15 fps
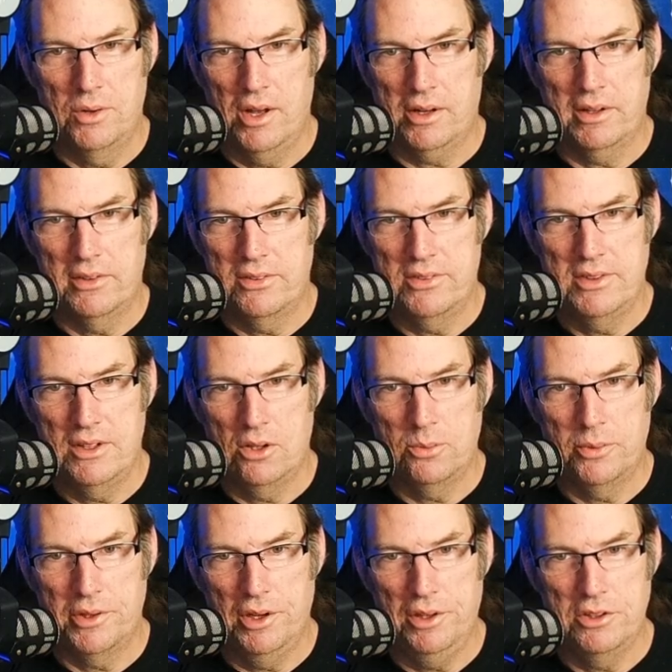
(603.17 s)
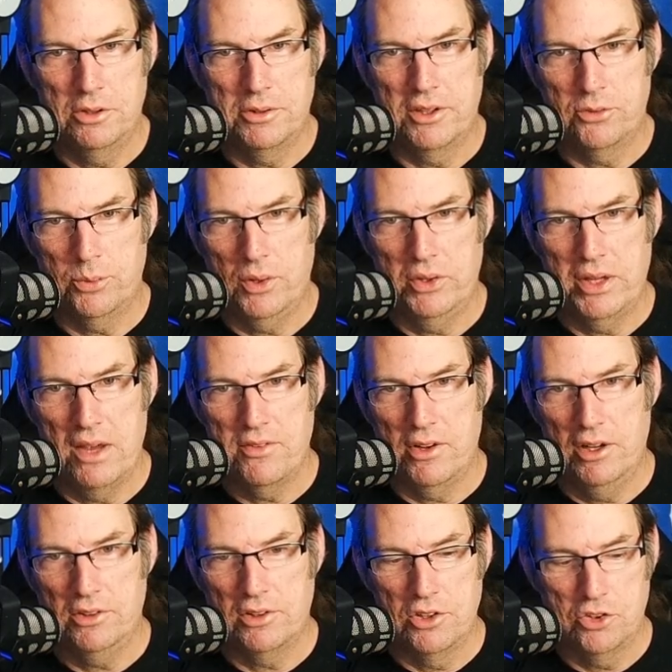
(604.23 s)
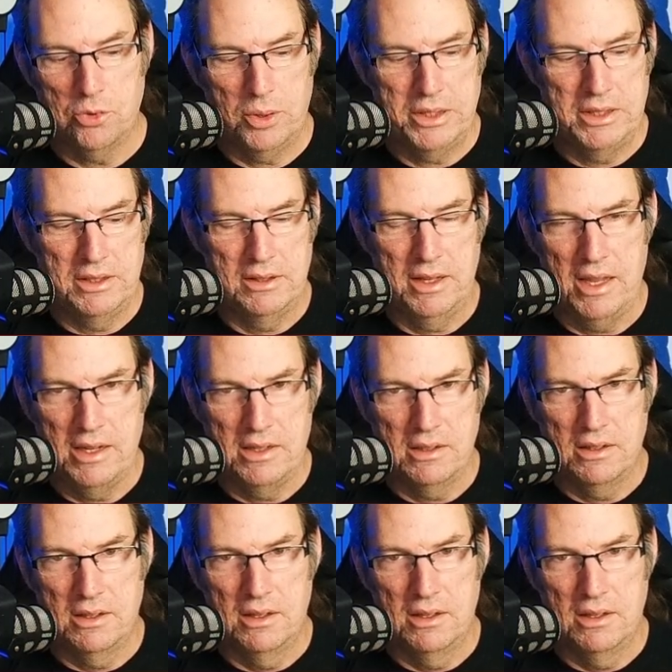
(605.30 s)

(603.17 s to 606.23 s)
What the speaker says: We're not going to see all 100 because we only have 128